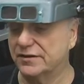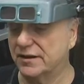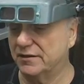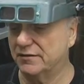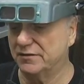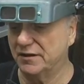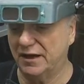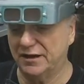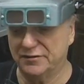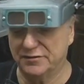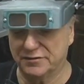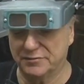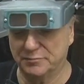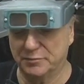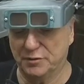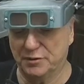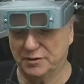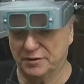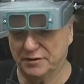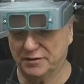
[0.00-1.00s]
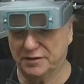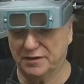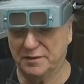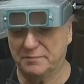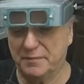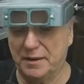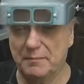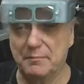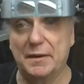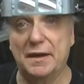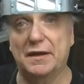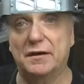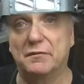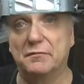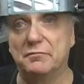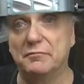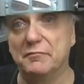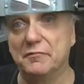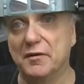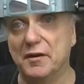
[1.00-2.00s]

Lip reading: I just cut my metal,